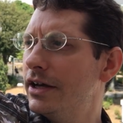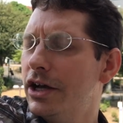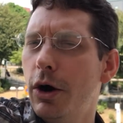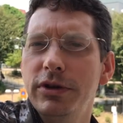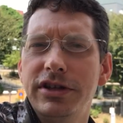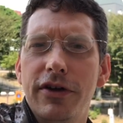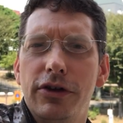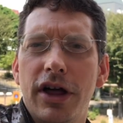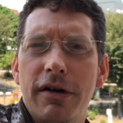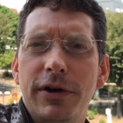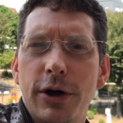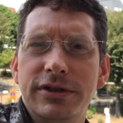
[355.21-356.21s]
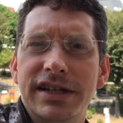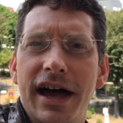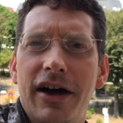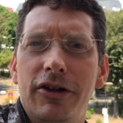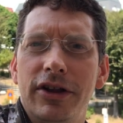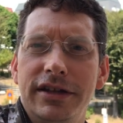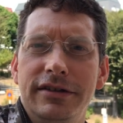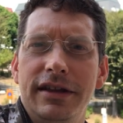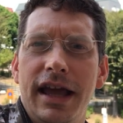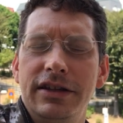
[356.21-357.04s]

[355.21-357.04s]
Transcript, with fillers: going to the Love Hotel and,